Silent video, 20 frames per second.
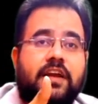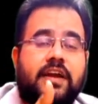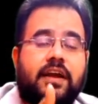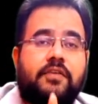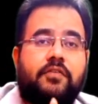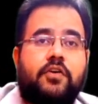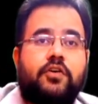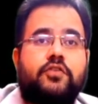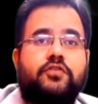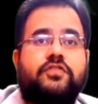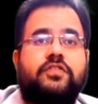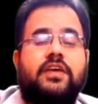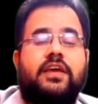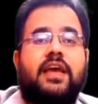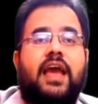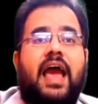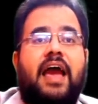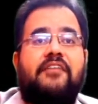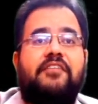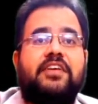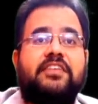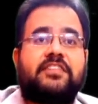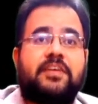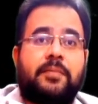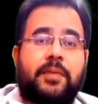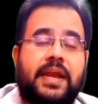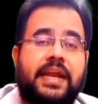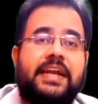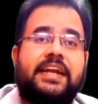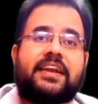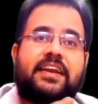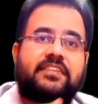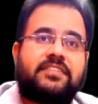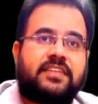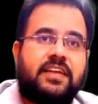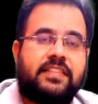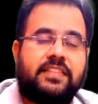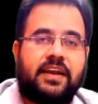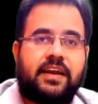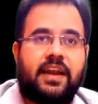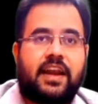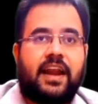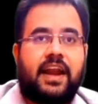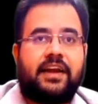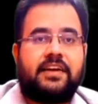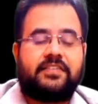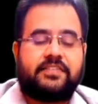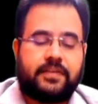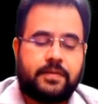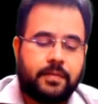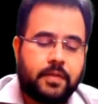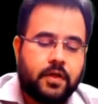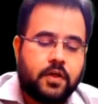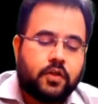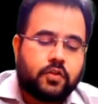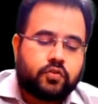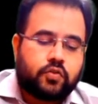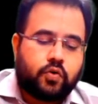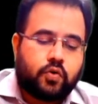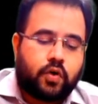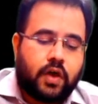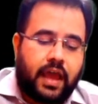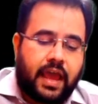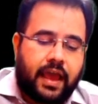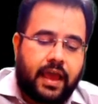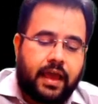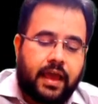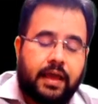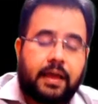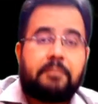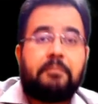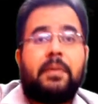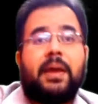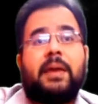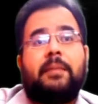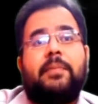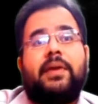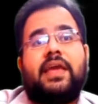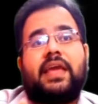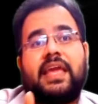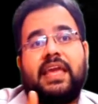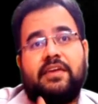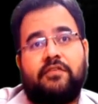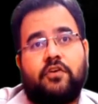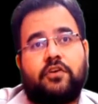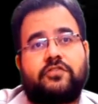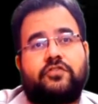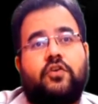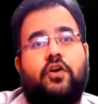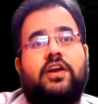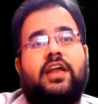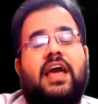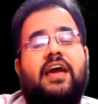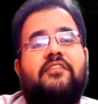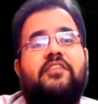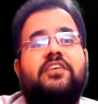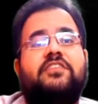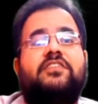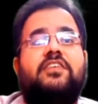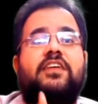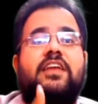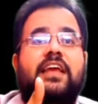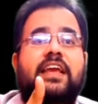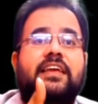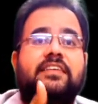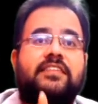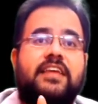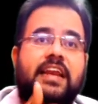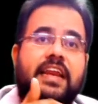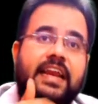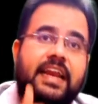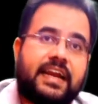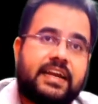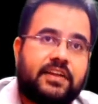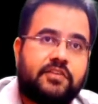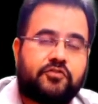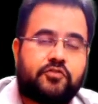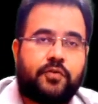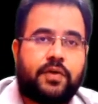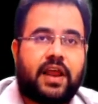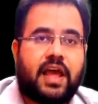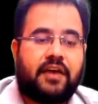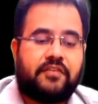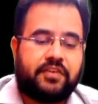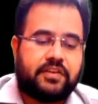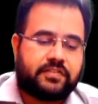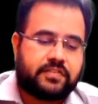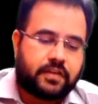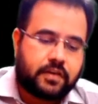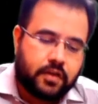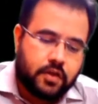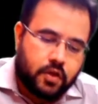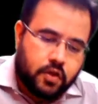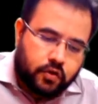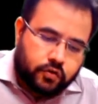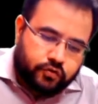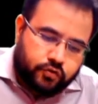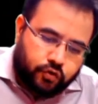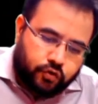what do you say, having some interest in that land, sir. So maybe he was not having, sir, his relatives were having, sir. So